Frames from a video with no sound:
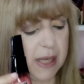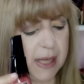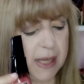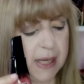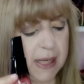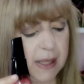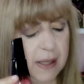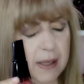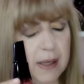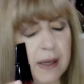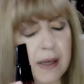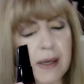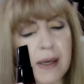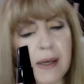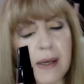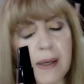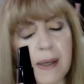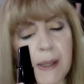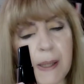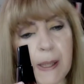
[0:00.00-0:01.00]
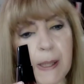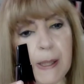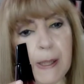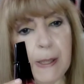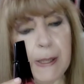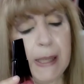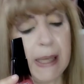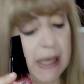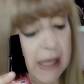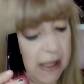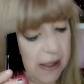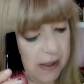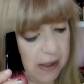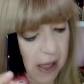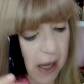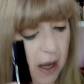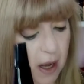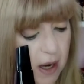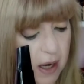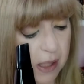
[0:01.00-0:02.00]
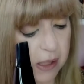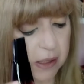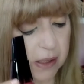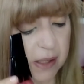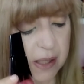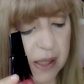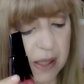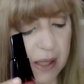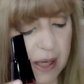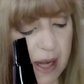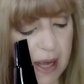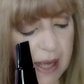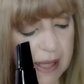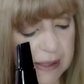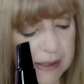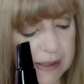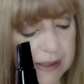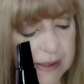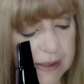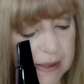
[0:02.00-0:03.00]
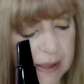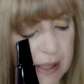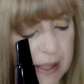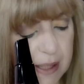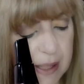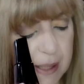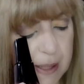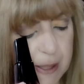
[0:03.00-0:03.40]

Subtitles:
And in its heart, it has